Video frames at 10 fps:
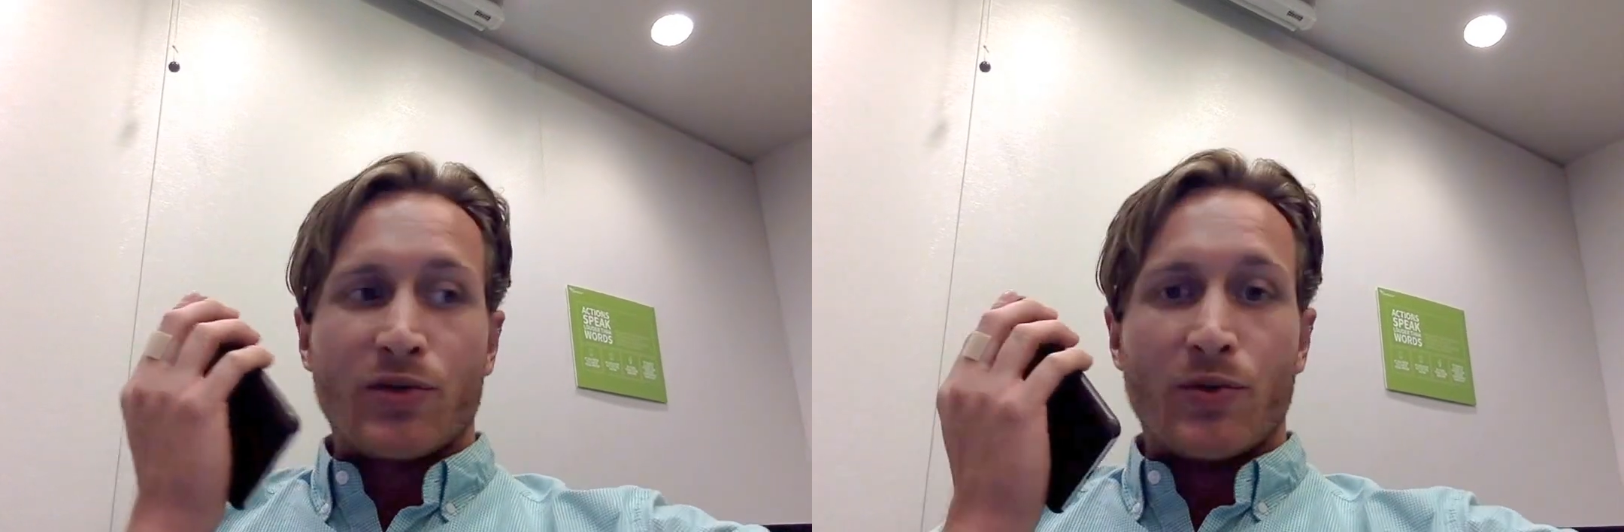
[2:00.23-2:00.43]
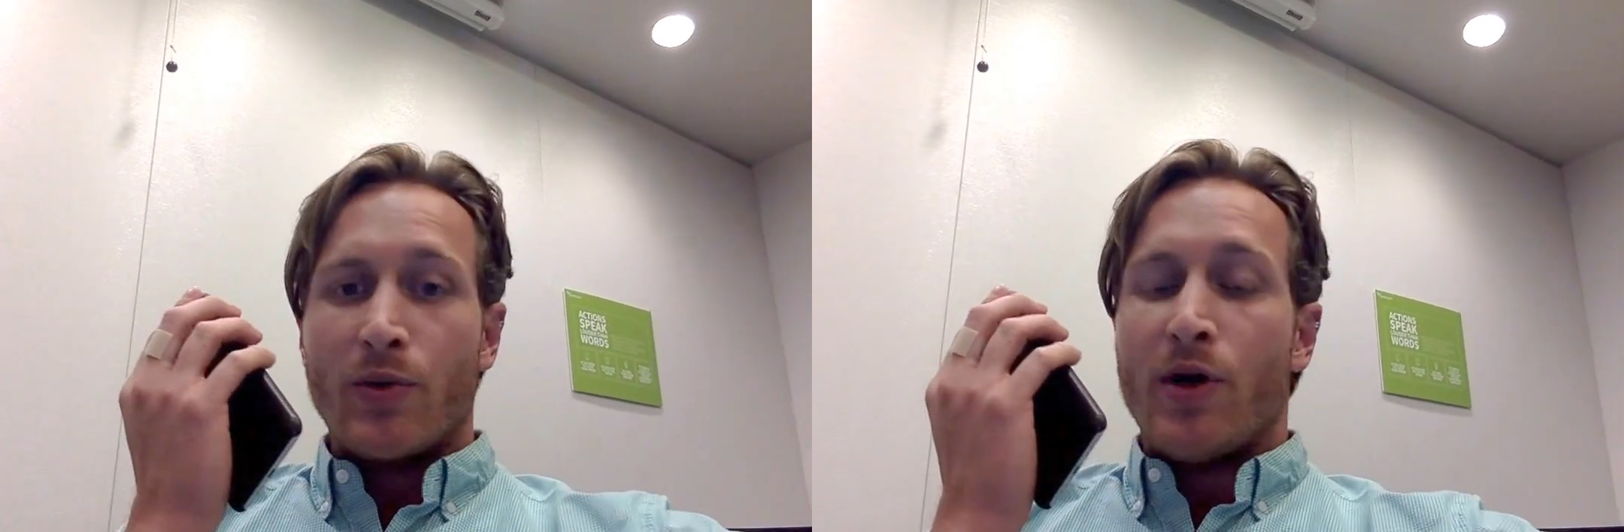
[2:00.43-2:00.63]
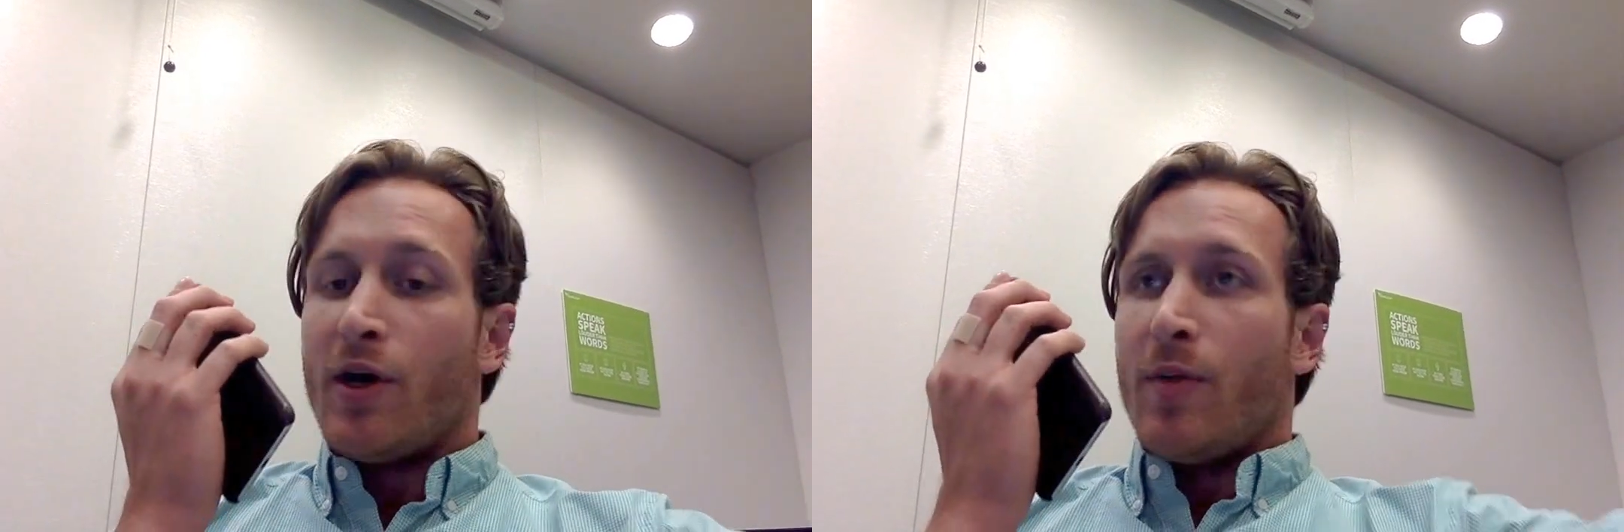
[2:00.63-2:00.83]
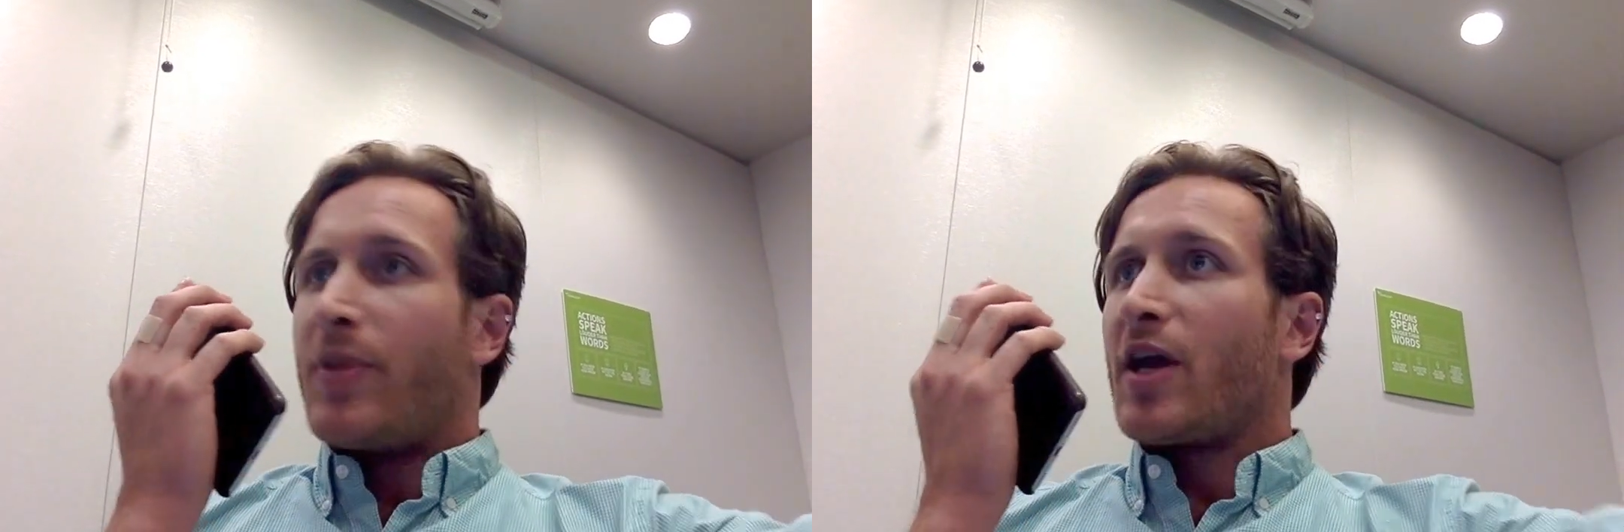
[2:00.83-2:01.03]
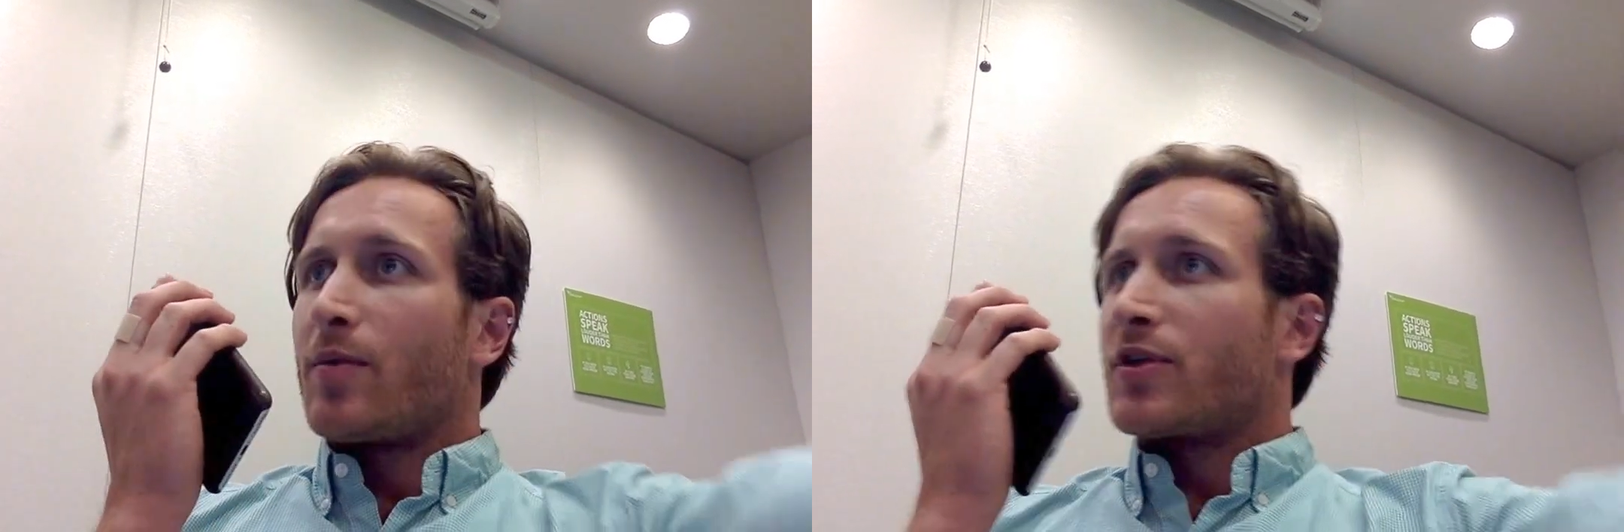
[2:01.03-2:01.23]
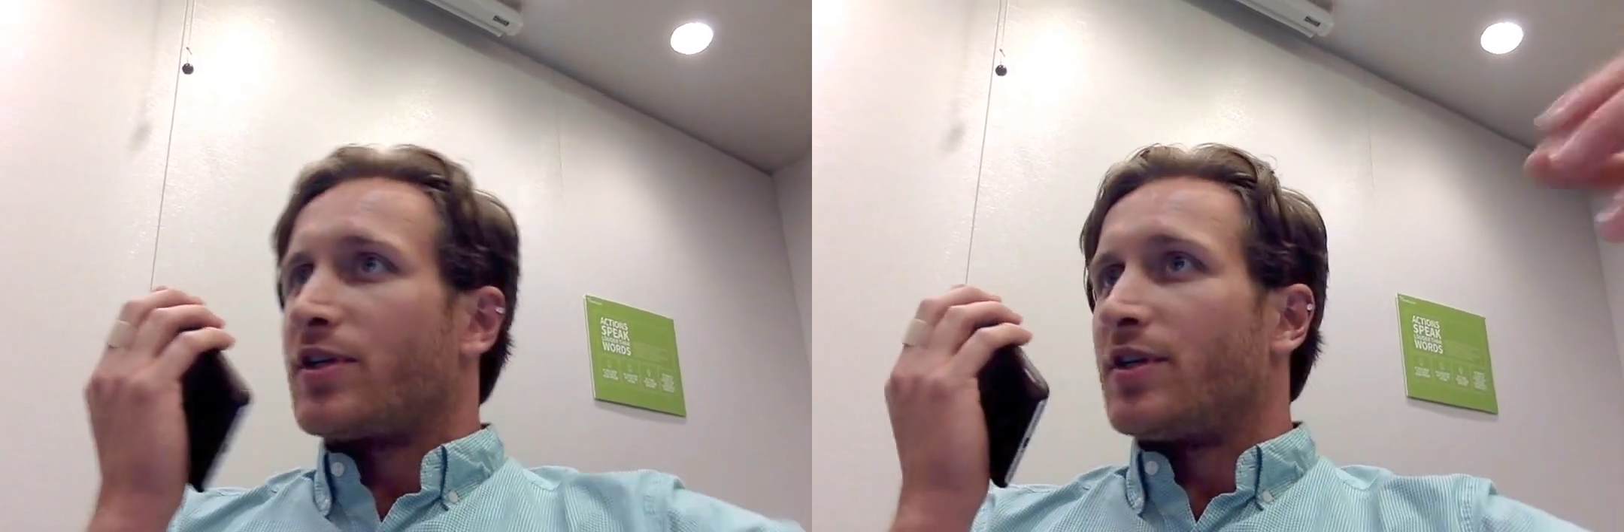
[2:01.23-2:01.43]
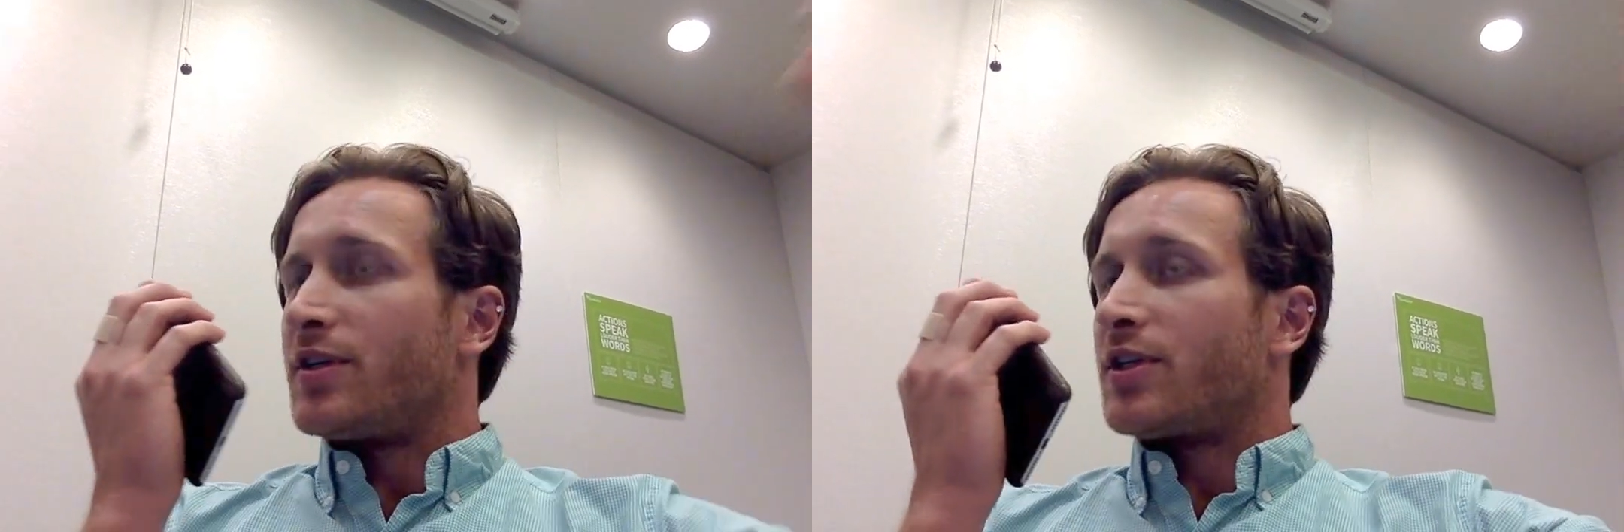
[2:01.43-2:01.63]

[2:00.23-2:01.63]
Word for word: to be able to,